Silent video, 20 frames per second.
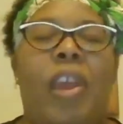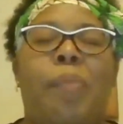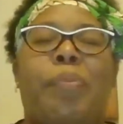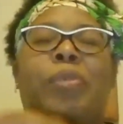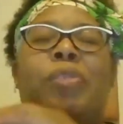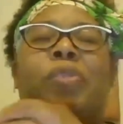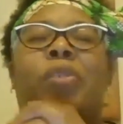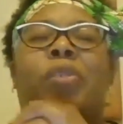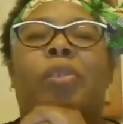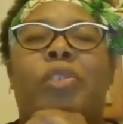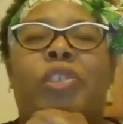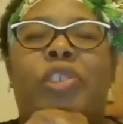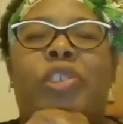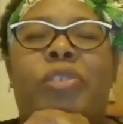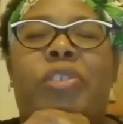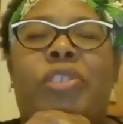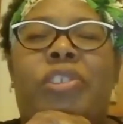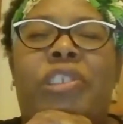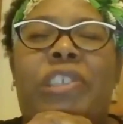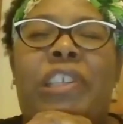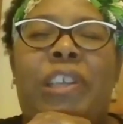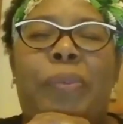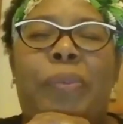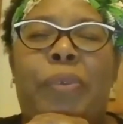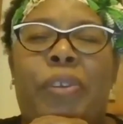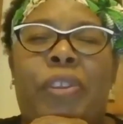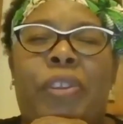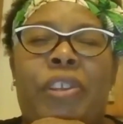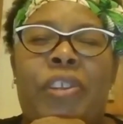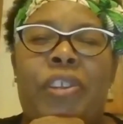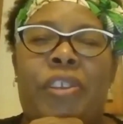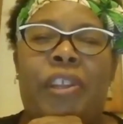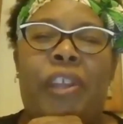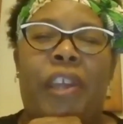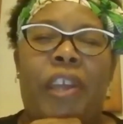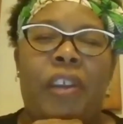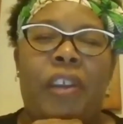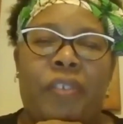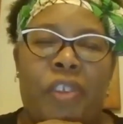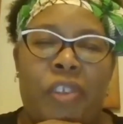episode, you see where the
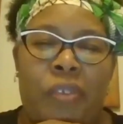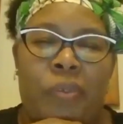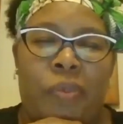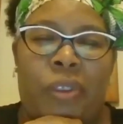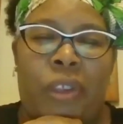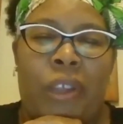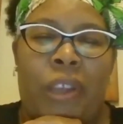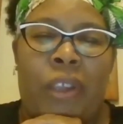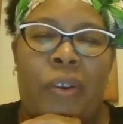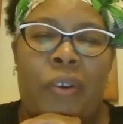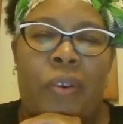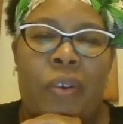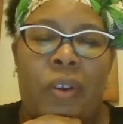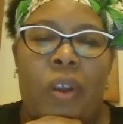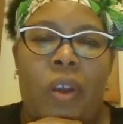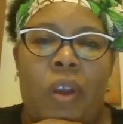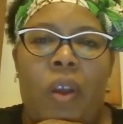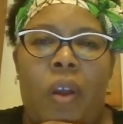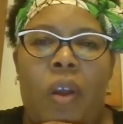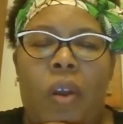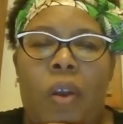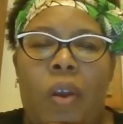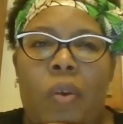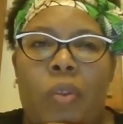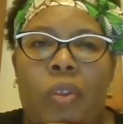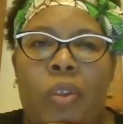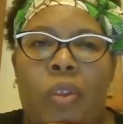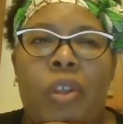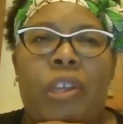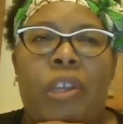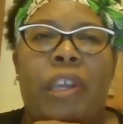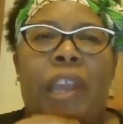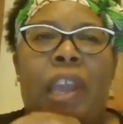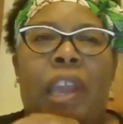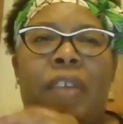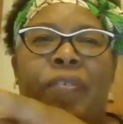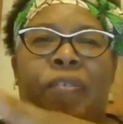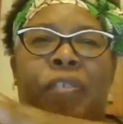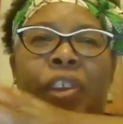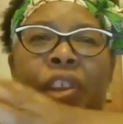detectives, they are looking
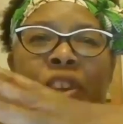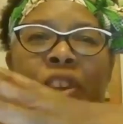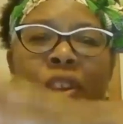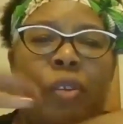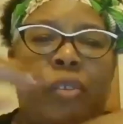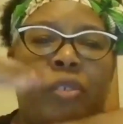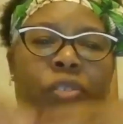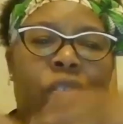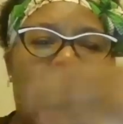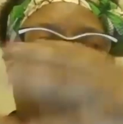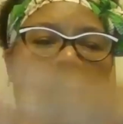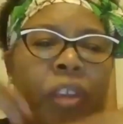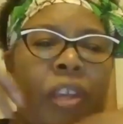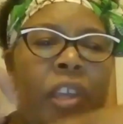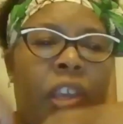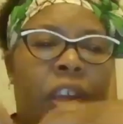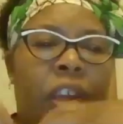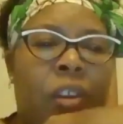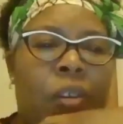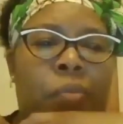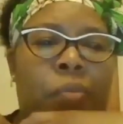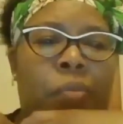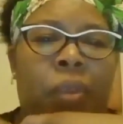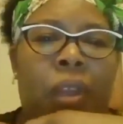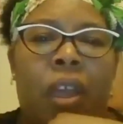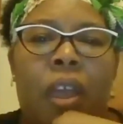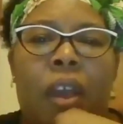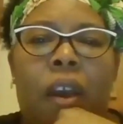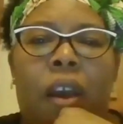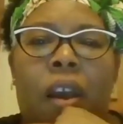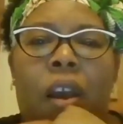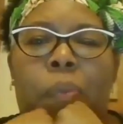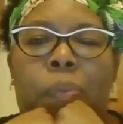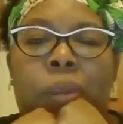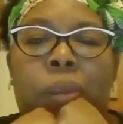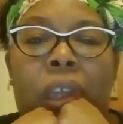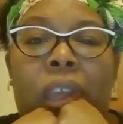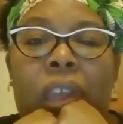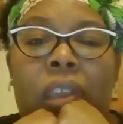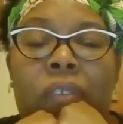at videos of him uh,
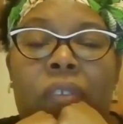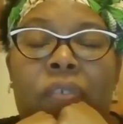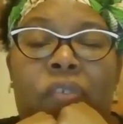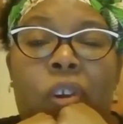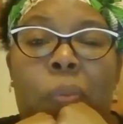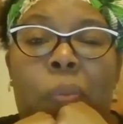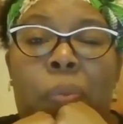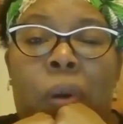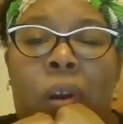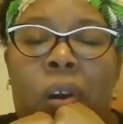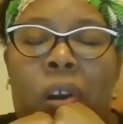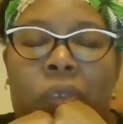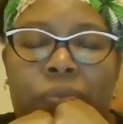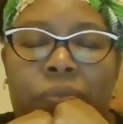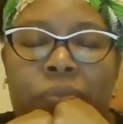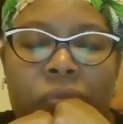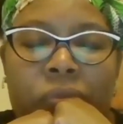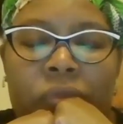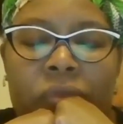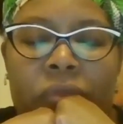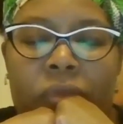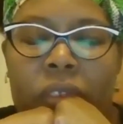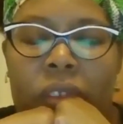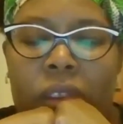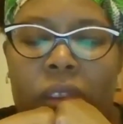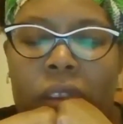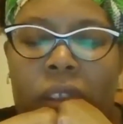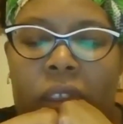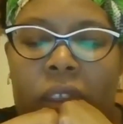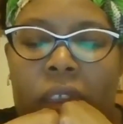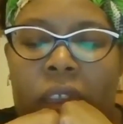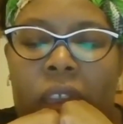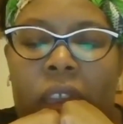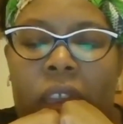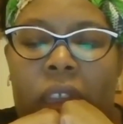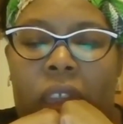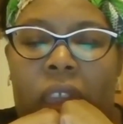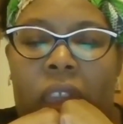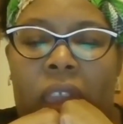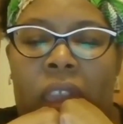playing football.
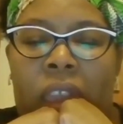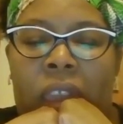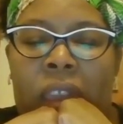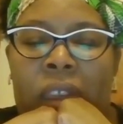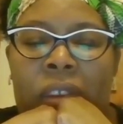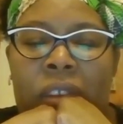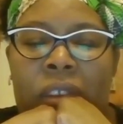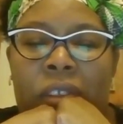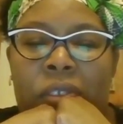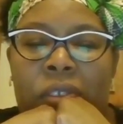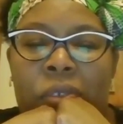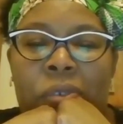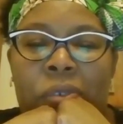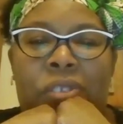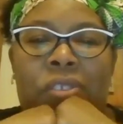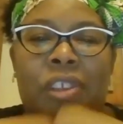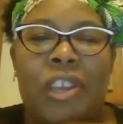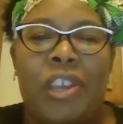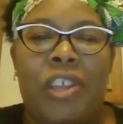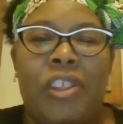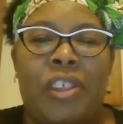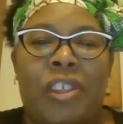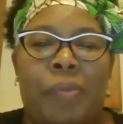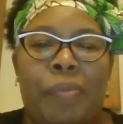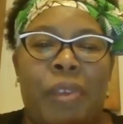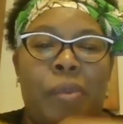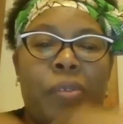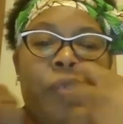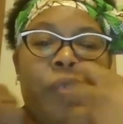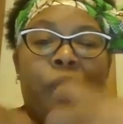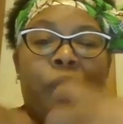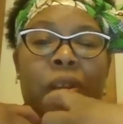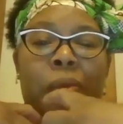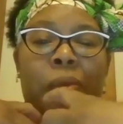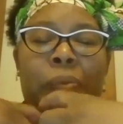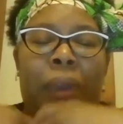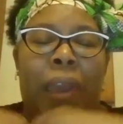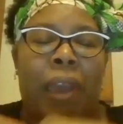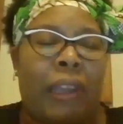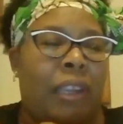And you see them, he was a
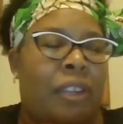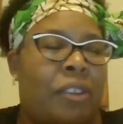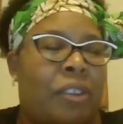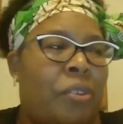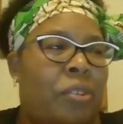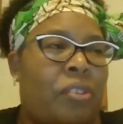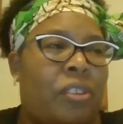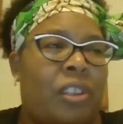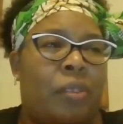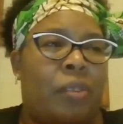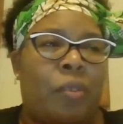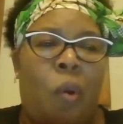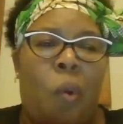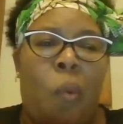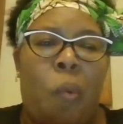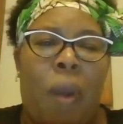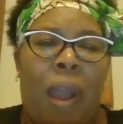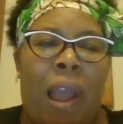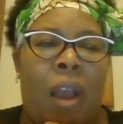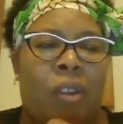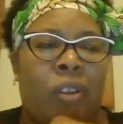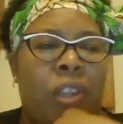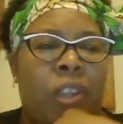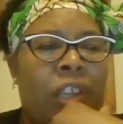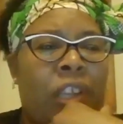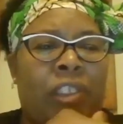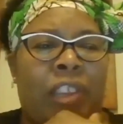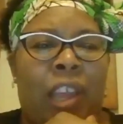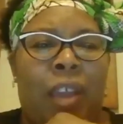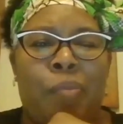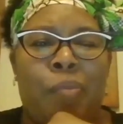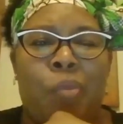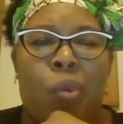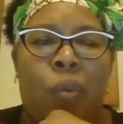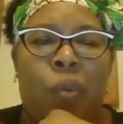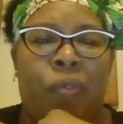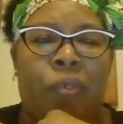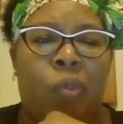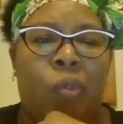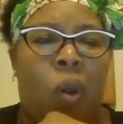running back, and you see them go, wow, look at that
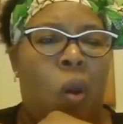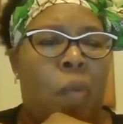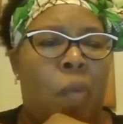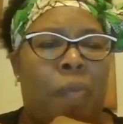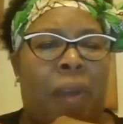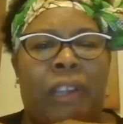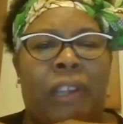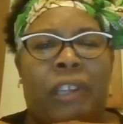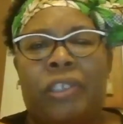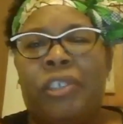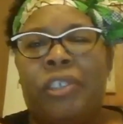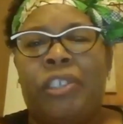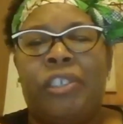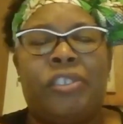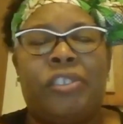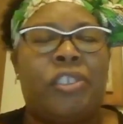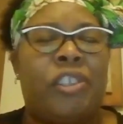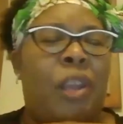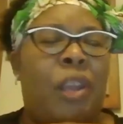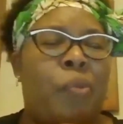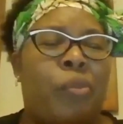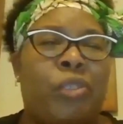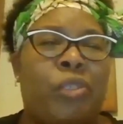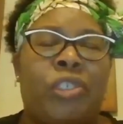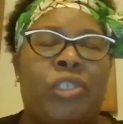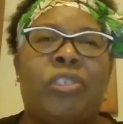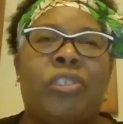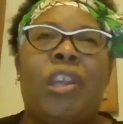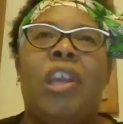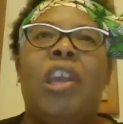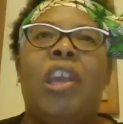move. And oh my goodness. And they were just